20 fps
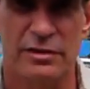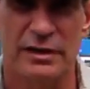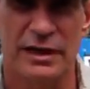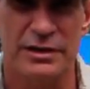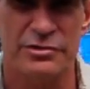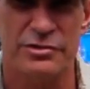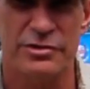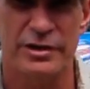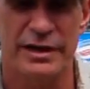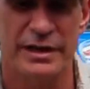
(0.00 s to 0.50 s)
you a
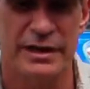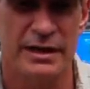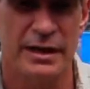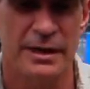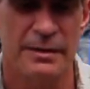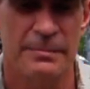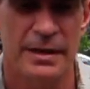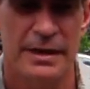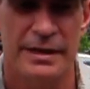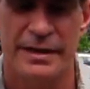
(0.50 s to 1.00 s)
little extra
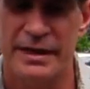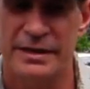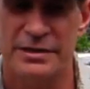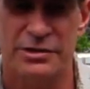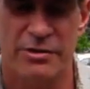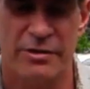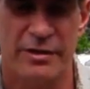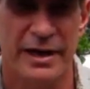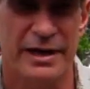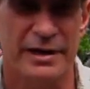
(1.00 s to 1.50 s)
income.
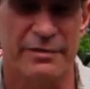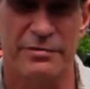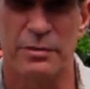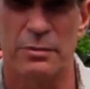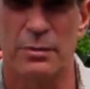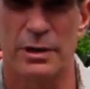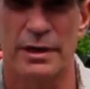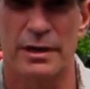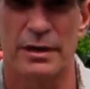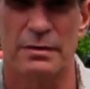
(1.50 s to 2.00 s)
That's great. If
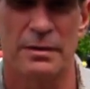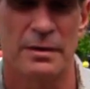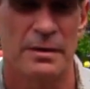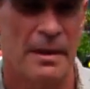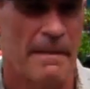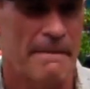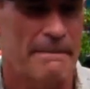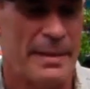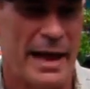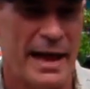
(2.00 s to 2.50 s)
you want to
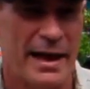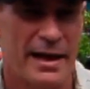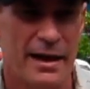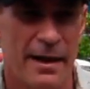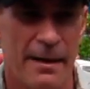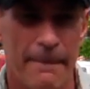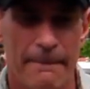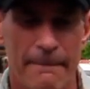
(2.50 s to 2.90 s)
pack